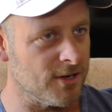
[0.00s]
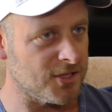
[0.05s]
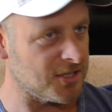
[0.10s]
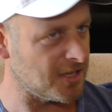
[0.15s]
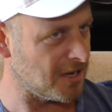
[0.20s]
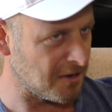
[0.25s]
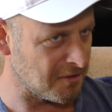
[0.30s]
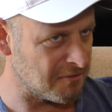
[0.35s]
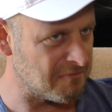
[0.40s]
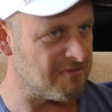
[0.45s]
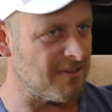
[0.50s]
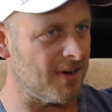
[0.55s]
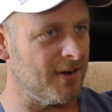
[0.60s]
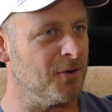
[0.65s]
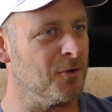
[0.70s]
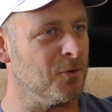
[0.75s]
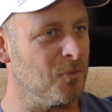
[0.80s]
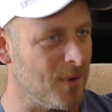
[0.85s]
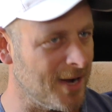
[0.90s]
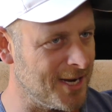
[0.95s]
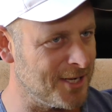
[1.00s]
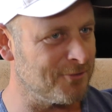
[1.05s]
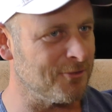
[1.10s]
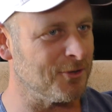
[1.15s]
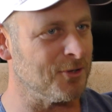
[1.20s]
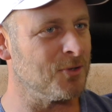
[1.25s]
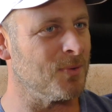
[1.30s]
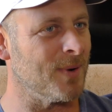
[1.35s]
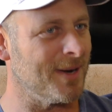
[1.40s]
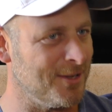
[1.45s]
you're still on a very good wage
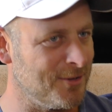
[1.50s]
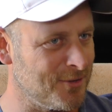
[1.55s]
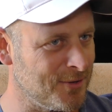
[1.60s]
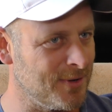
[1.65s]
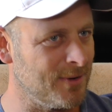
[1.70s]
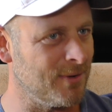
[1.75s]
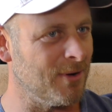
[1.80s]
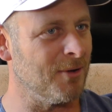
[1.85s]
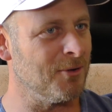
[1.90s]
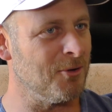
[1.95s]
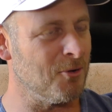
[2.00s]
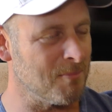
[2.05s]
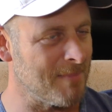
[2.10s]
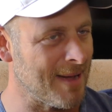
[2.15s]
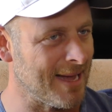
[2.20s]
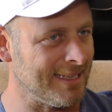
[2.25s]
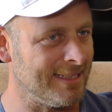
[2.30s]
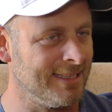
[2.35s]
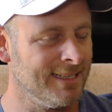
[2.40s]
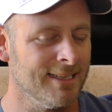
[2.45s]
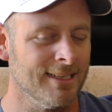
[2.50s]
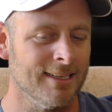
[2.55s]
for a 22-year-old young man.